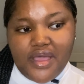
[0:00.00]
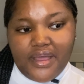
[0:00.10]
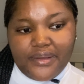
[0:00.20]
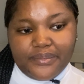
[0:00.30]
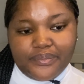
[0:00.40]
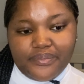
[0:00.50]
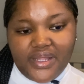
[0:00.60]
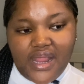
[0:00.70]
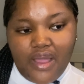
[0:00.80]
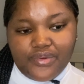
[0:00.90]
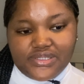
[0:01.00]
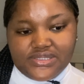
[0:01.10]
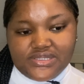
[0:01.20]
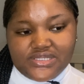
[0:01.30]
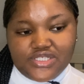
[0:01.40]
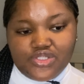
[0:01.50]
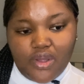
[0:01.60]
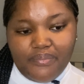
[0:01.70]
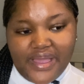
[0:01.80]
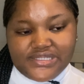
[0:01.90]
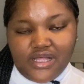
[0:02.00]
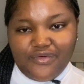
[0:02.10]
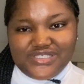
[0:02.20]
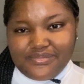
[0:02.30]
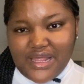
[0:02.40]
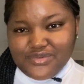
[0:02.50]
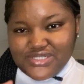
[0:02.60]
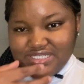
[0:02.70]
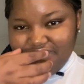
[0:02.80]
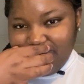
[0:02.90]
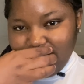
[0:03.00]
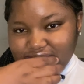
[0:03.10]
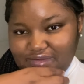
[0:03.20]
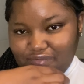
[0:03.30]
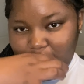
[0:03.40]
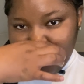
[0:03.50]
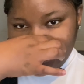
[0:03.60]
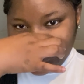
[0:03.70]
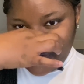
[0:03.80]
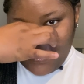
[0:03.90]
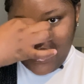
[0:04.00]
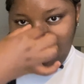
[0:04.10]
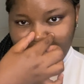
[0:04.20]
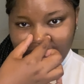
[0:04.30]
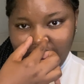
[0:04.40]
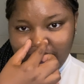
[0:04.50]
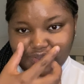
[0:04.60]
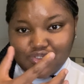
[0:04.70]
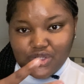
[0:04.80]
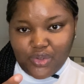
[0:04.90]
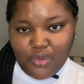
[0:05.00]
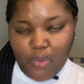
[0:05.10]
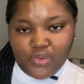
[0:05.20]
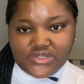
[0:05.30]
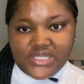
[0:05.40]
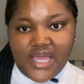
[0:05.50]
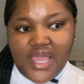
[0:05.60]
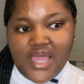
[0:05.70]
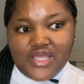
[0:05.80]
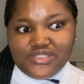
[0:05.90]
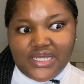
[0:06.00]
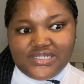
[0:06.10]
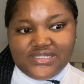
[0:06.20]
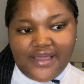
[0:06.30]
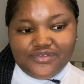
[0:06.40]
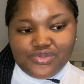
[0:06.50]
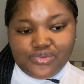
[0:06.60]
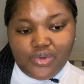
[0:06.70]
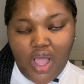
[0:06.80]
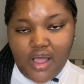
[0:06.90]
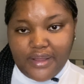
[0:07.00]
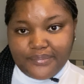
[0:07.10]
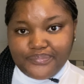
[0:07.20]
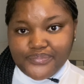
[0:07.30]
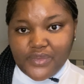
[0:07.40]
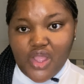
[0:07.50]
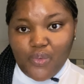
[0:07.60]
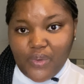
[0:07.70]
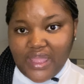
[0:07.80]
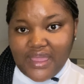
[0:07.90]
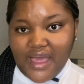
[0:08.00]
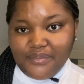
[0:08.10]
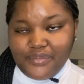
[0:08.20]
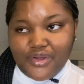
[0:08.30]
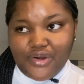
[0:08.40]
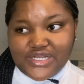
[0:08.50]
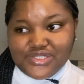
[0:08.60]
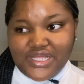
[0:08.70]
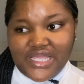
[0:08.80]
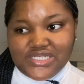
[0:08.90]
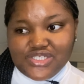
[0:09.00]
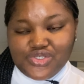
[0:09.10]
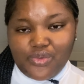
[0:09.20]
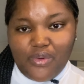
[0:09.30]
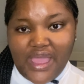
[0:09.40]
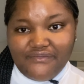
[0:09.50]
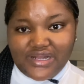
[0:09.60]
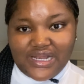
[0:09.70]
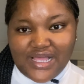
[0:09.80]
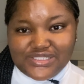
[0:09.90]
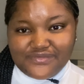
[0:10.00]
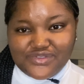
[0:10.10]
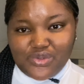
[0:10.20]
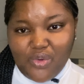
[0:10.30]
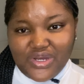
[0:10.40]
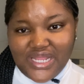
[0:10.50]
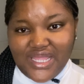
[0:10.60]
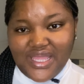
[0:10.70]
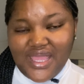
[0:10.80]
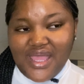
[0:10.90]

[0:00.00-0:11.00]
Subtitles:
But I would just stop myself, or sometimes you just feel the vomit just going up and coming to your nose. So I just have to wake up, rush to the kitchen to go have a glass of Stony.